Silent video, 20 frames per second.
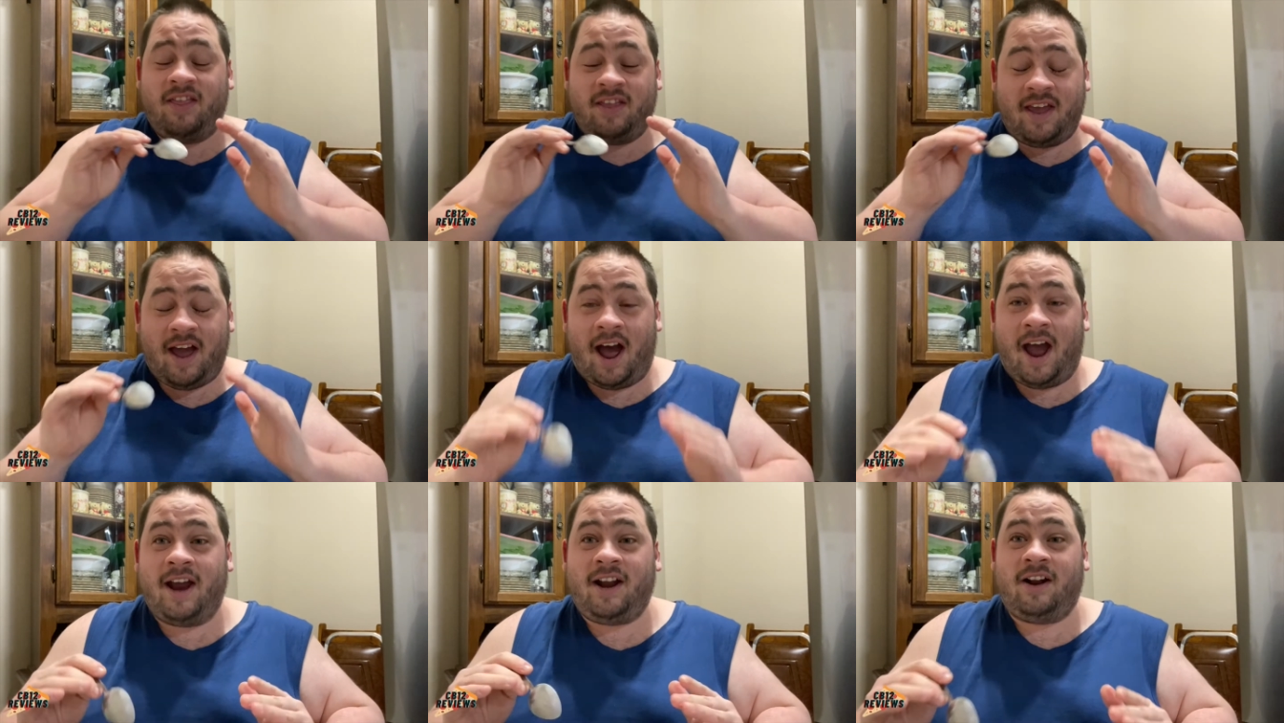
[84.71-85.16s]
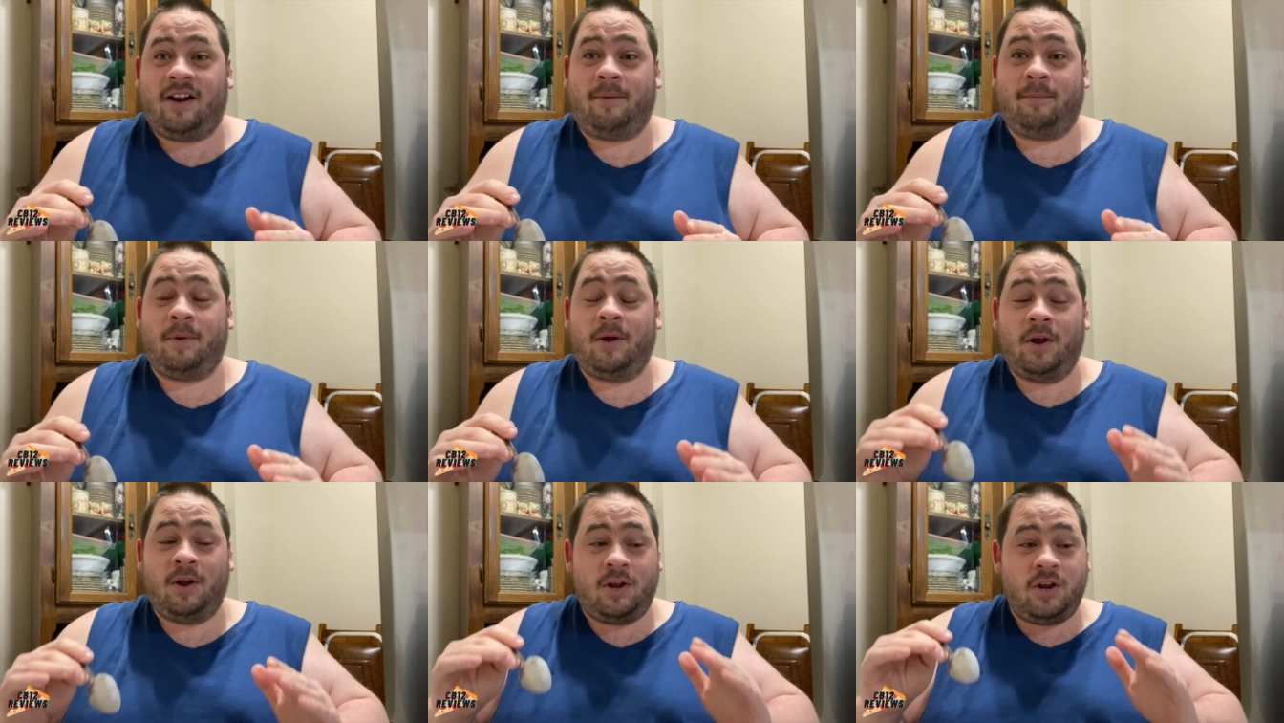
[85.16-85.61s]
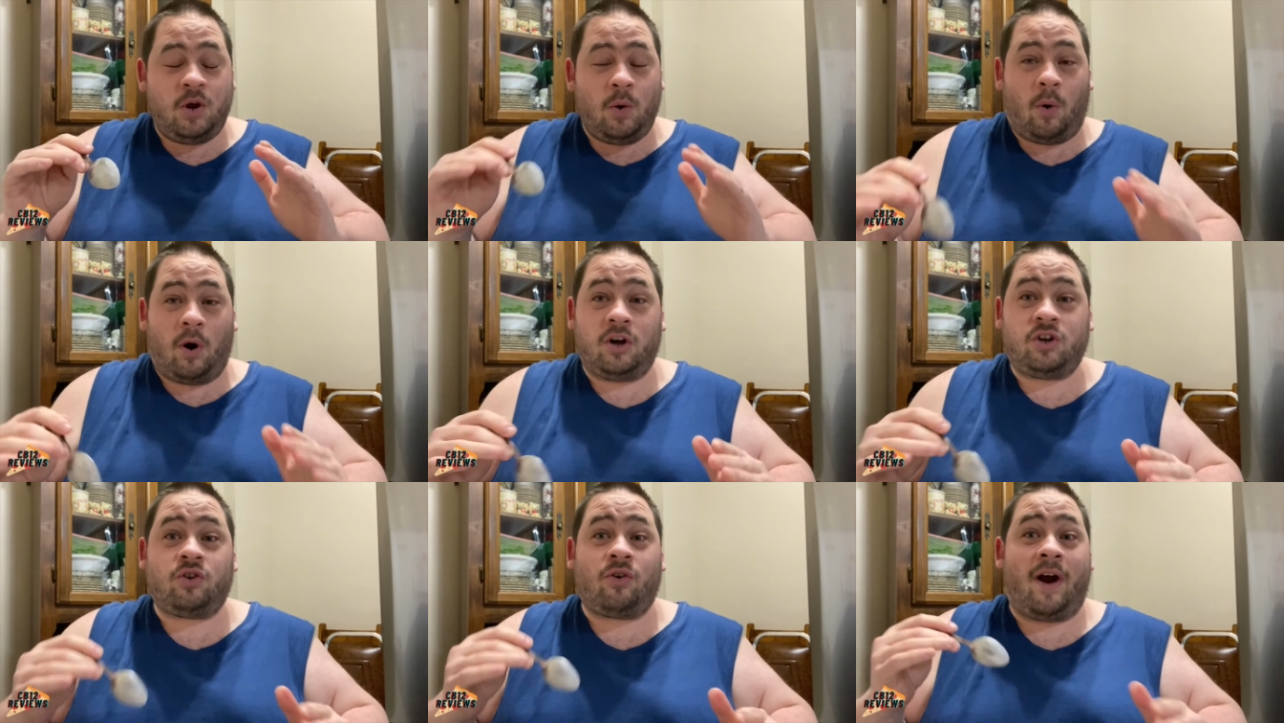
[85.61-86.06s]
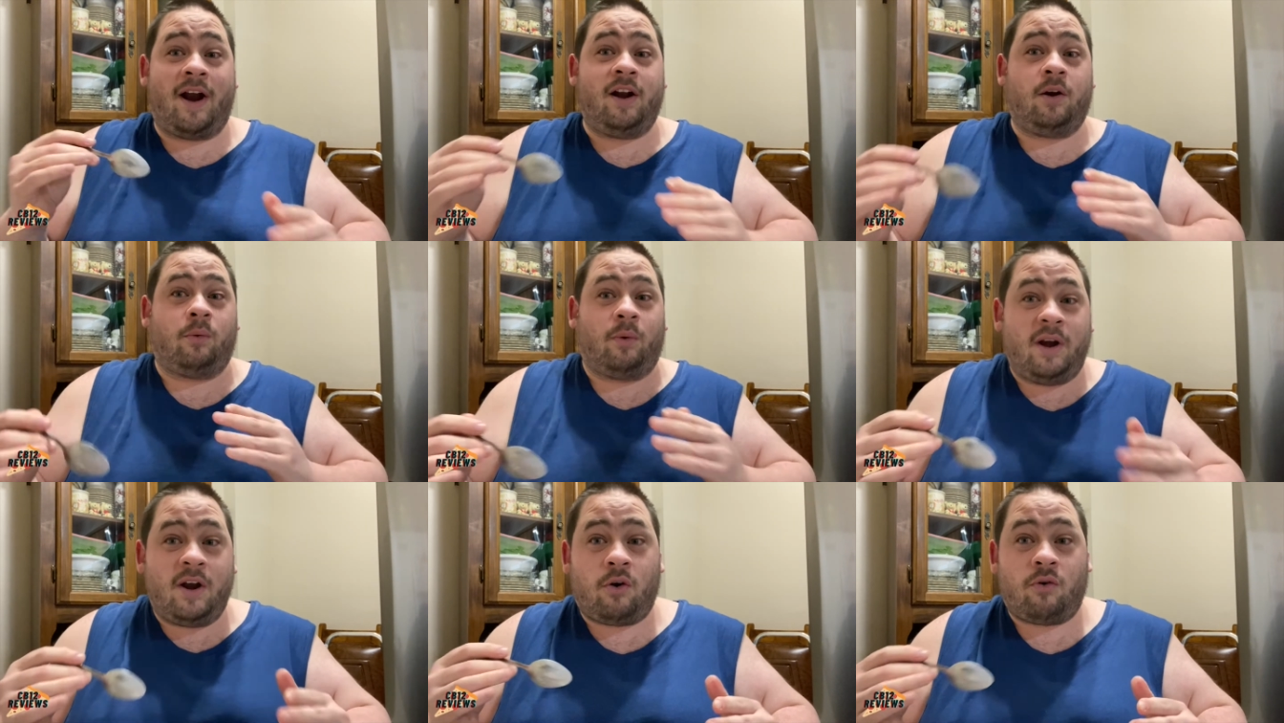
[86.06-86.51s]
the item you are trying to
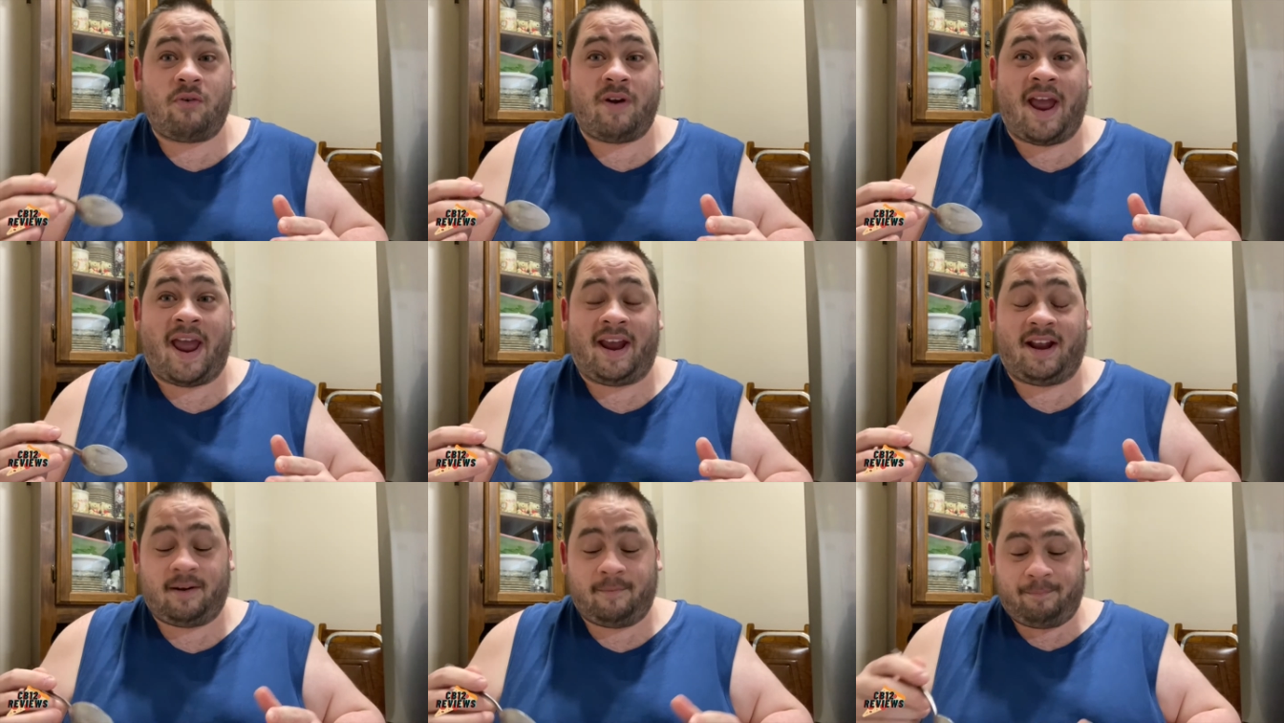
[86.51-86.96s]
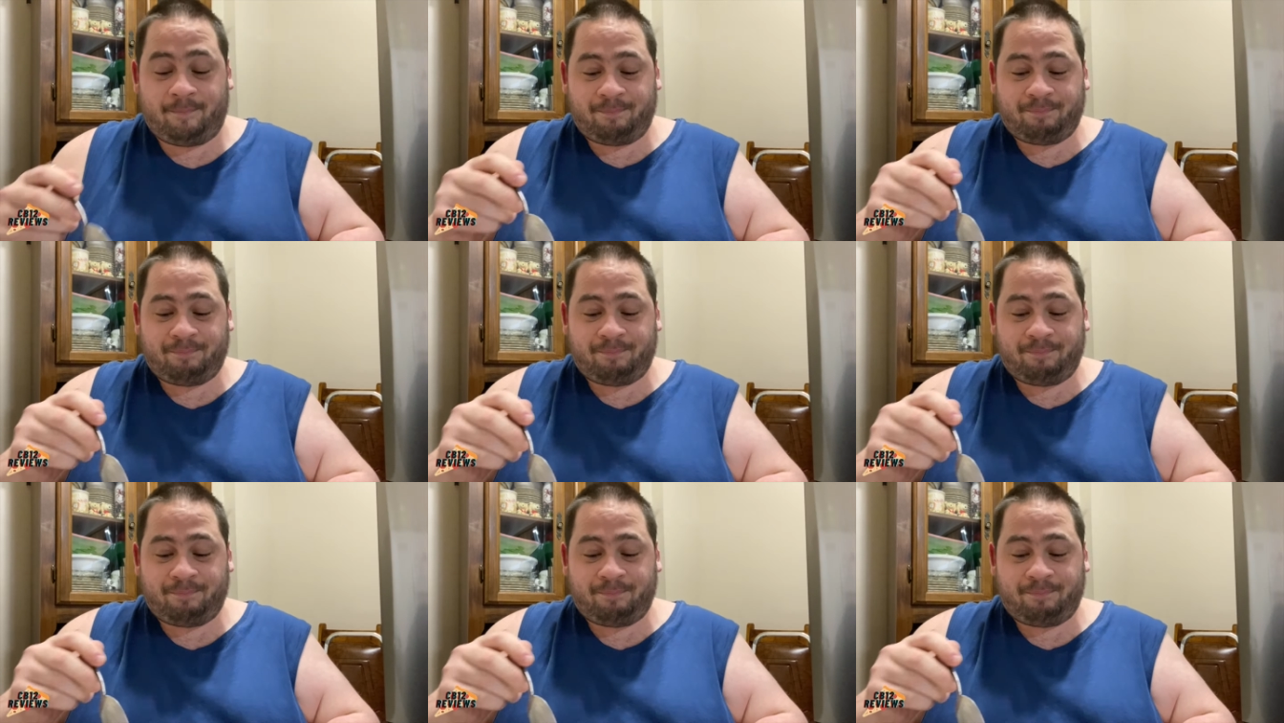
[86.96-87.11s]
recreate.